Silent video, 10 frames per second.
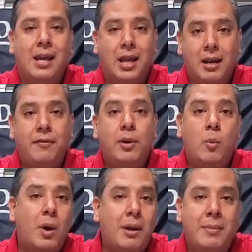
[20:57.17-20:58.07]
And if you
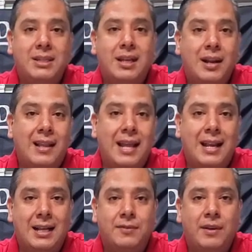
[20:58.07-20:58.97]
don't want to miss out on that
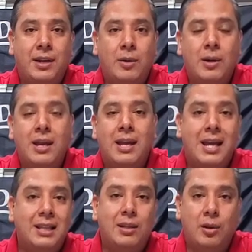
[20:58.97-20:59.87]
next video,
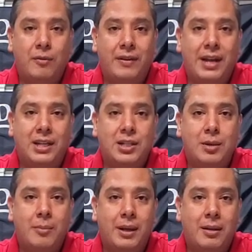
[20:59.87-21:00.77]
hit the
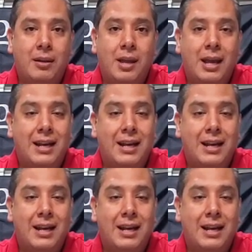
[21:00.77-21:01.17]
notification bell.